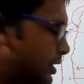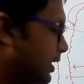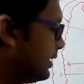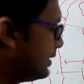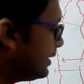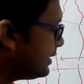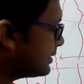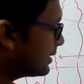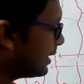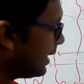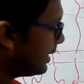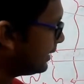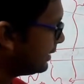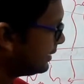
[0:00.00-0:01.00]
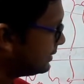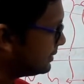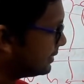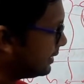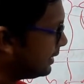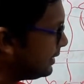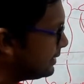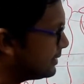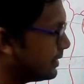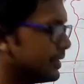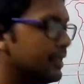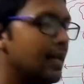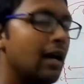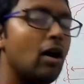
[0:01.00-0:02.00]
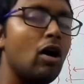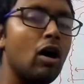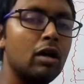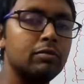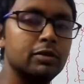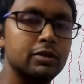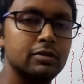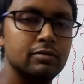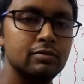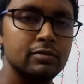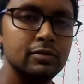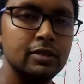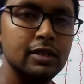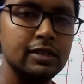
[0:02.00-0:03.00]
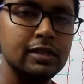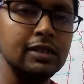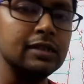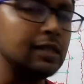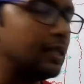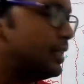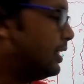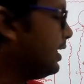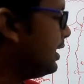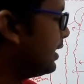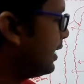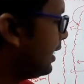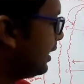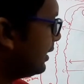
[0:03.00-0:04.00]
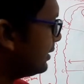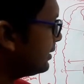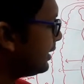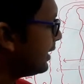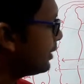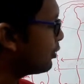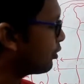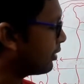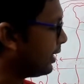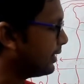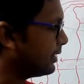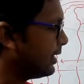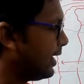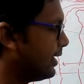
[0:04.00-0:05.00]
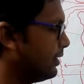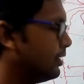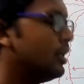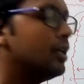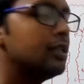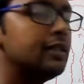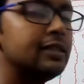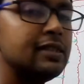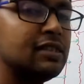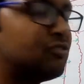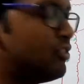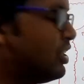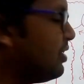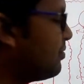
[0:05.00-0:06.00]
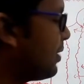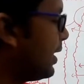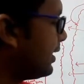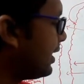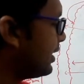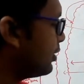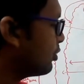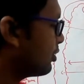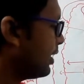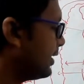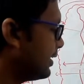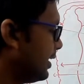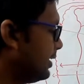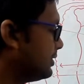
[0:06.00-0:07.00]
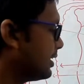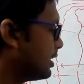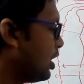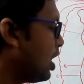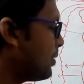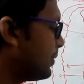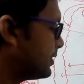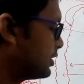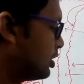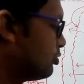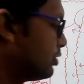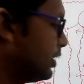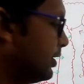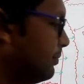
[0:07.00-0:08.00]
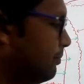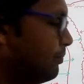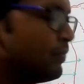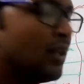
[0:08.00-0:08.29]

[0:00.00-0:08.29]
This gland is releasing hormone. This is another endocrine gland. This is very vital endocrine gland, the corpus luteum.